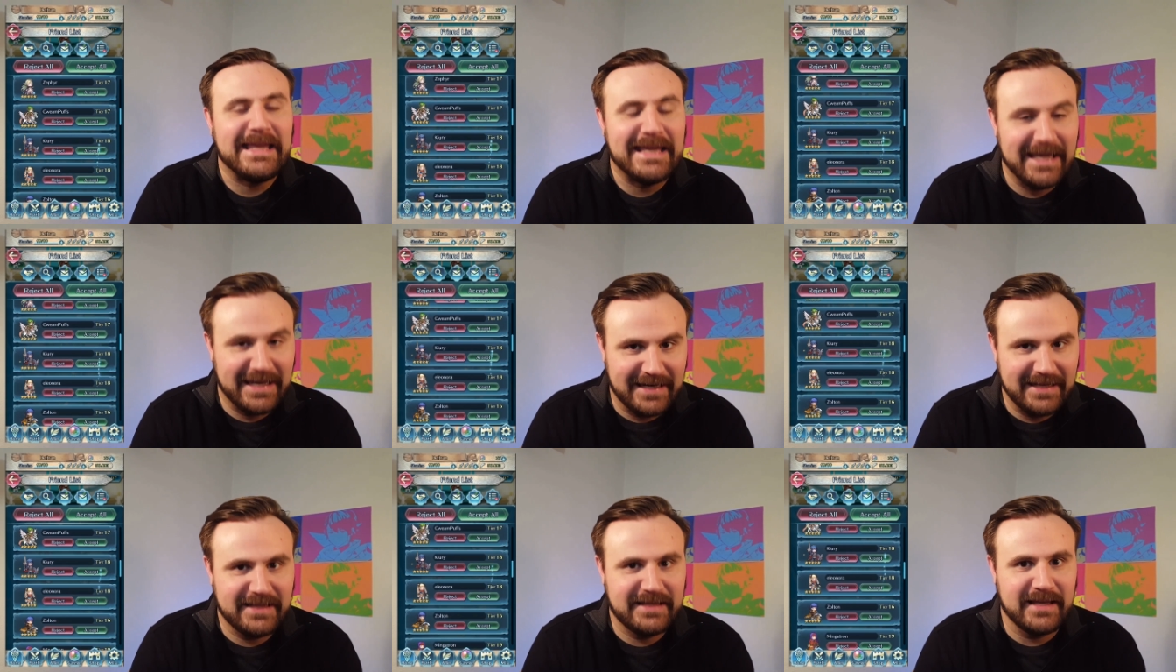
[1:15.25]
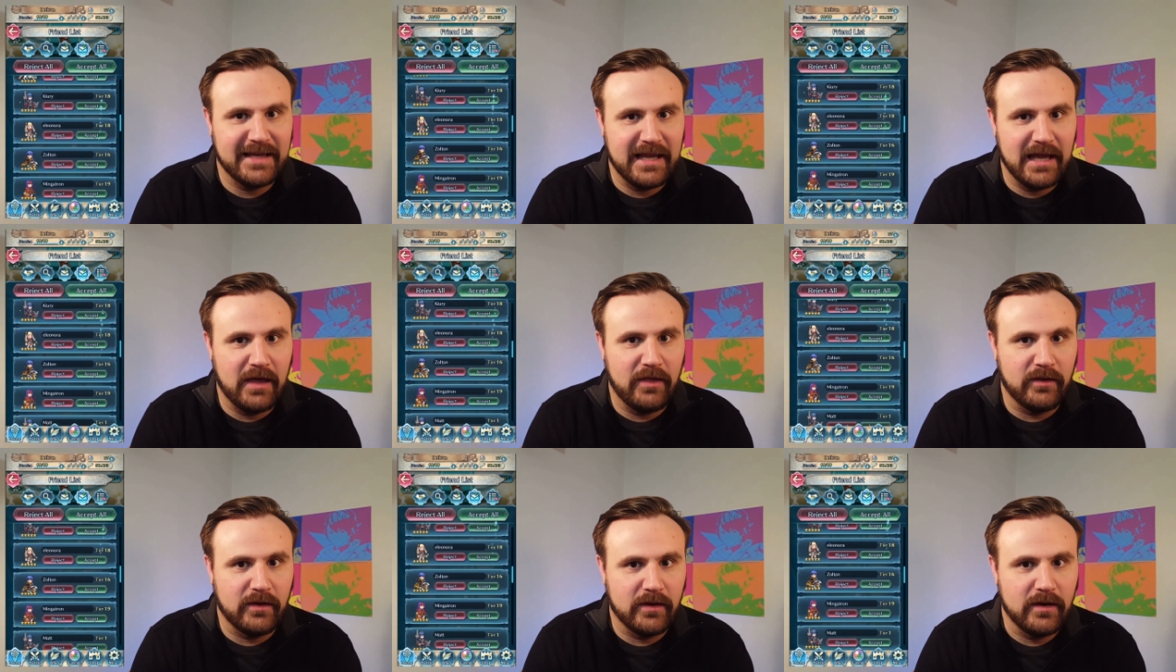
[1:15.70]
Get it
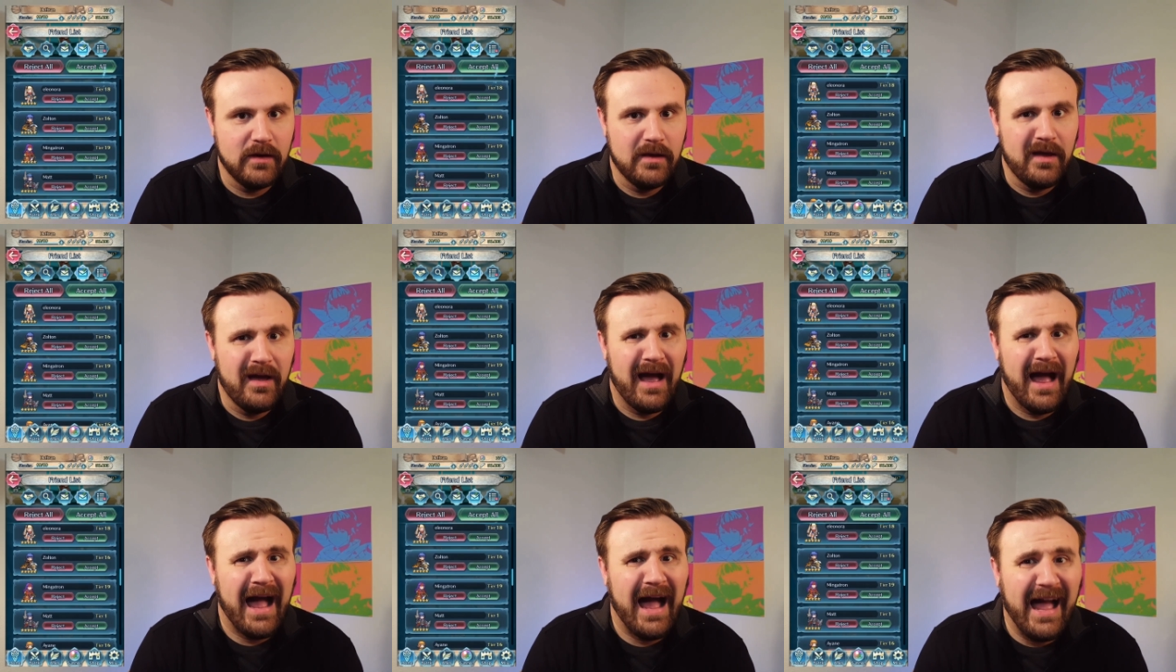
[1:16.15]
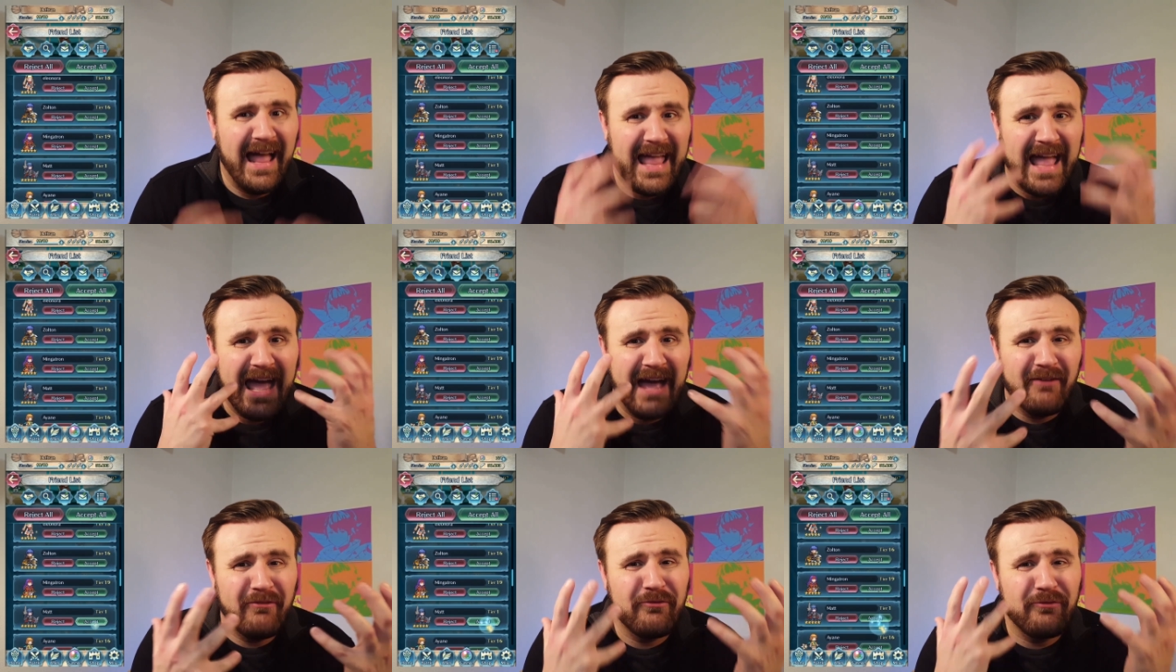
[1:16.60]
together. I
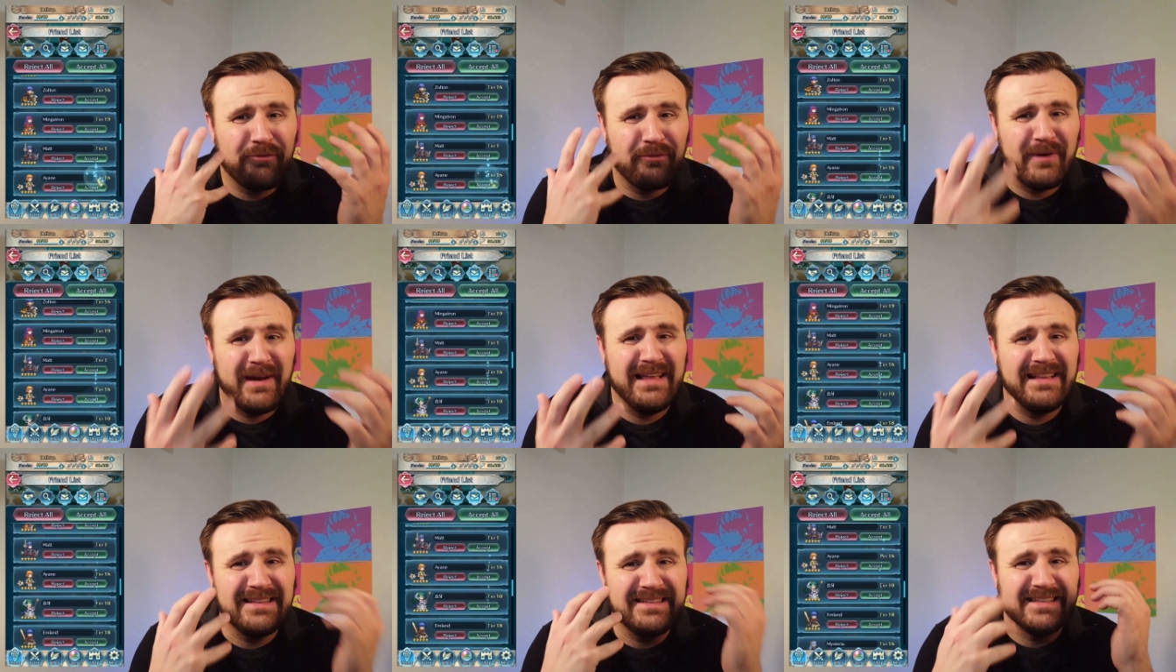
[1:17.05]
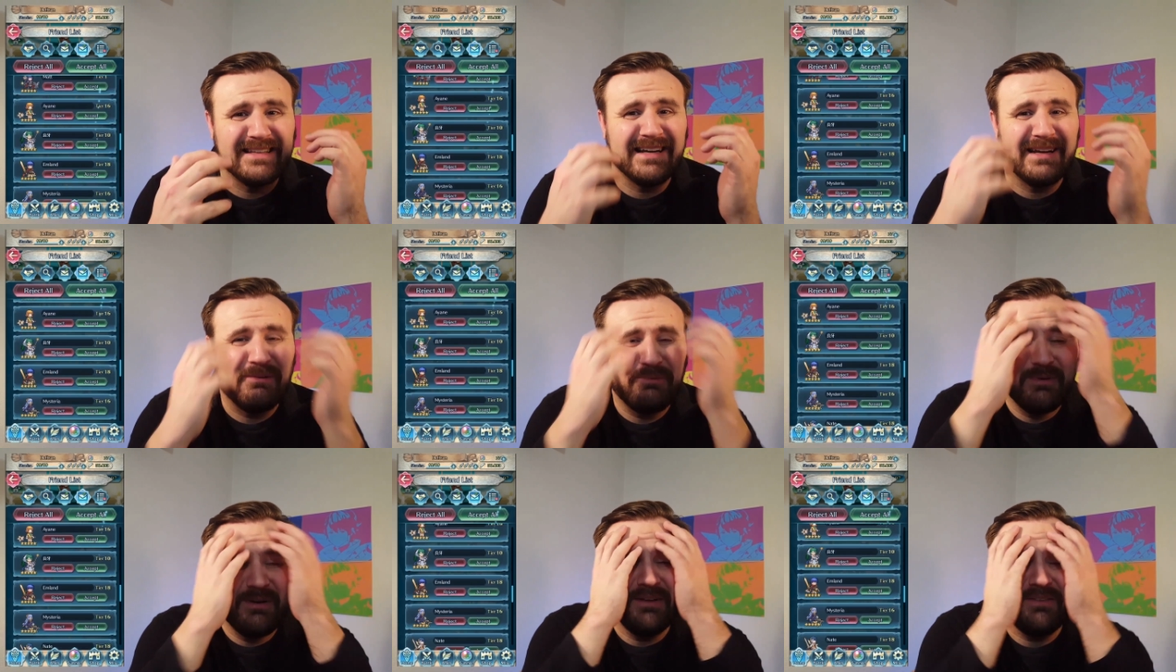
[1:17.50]
have friends and I